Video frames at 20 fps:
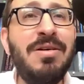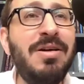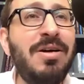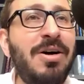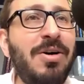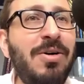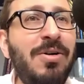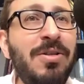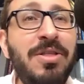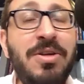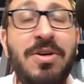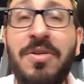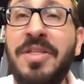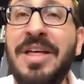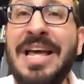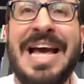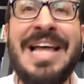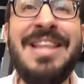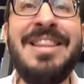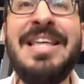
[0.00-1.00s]
although
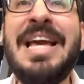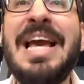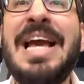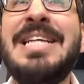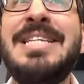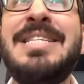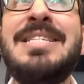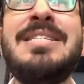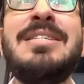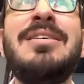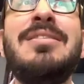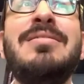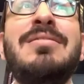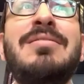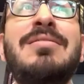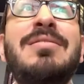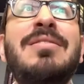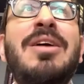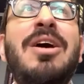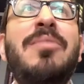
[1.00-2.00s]
they had the ace
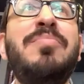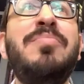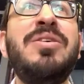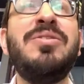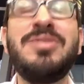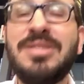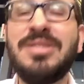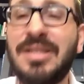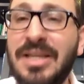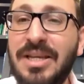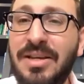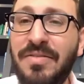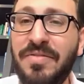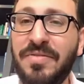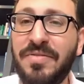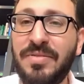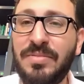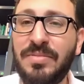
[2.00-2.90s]
up their sleeve,